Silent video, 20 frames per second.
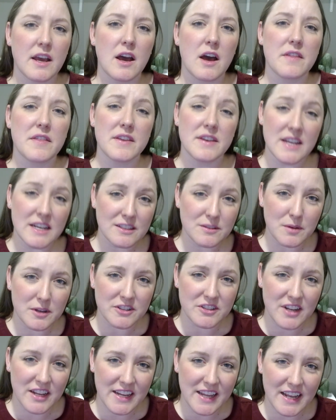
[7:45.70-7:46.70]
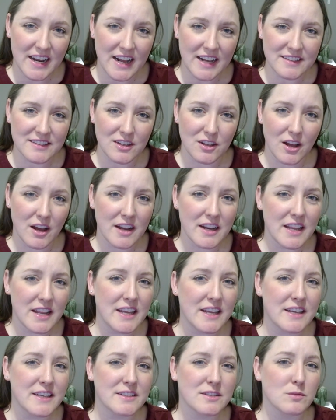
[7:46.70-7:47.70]
The next question I get asked a lot
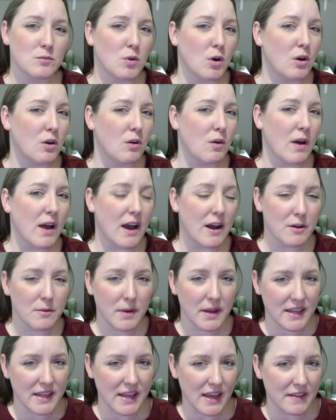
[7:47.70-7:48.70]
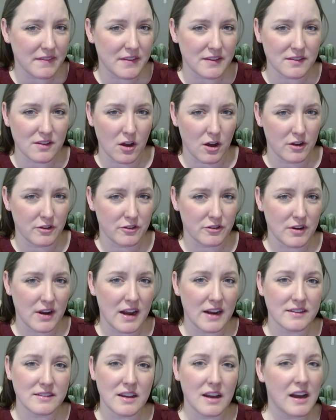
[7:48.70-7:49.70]
is, well, how do I get this
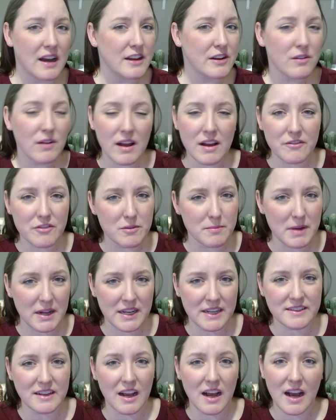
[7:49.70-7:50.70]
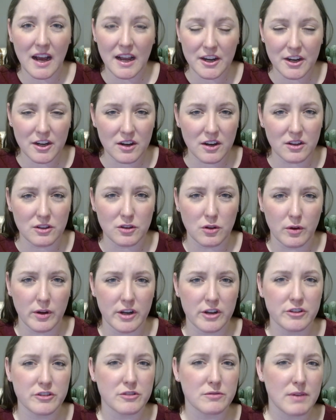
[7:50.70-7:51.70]
contract? I don't have the money to hire a
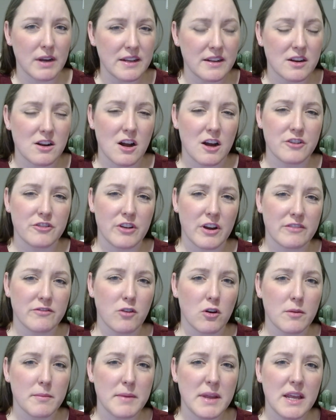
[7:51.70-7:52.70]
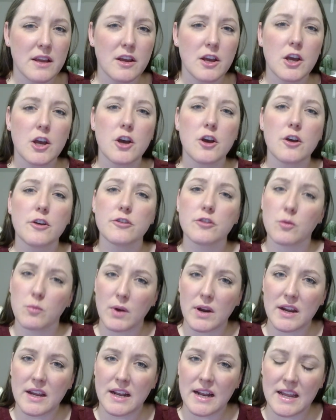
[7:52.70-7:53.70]
lawyer to write a contract for me. So
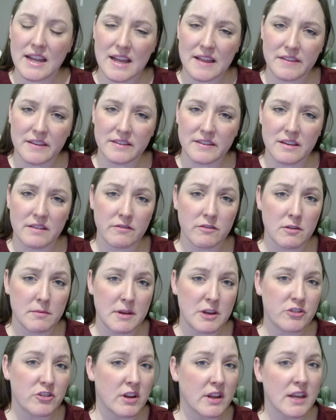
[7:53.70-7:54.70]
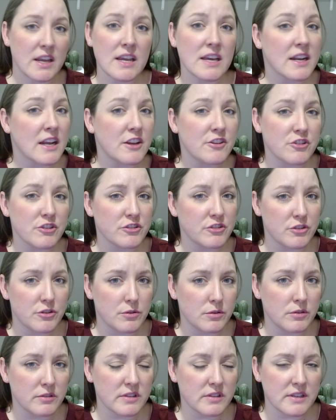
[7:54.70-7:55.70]
where can I get this information? Can I just
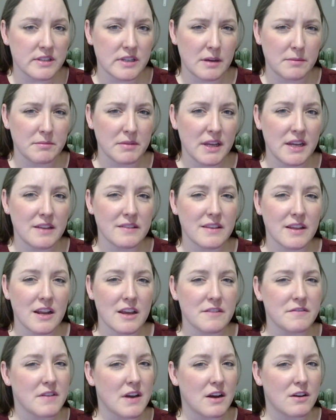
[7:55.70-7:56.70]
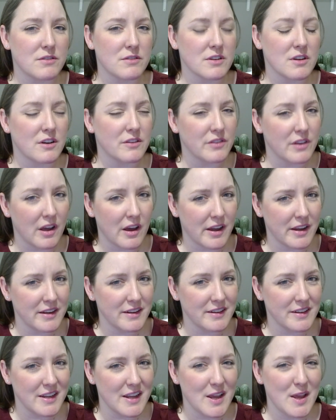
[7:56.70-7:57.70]
use a template that I found online?